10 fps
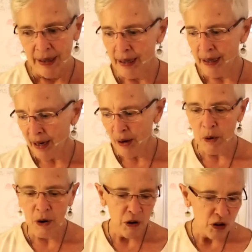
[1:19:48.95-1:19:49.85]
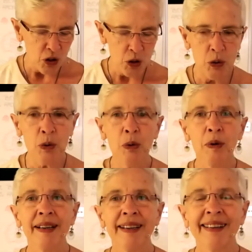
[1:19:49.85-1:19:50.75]
an hour or
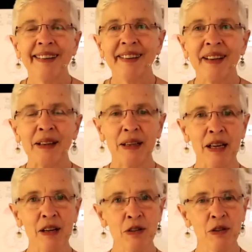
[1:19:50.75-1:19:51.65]
two the link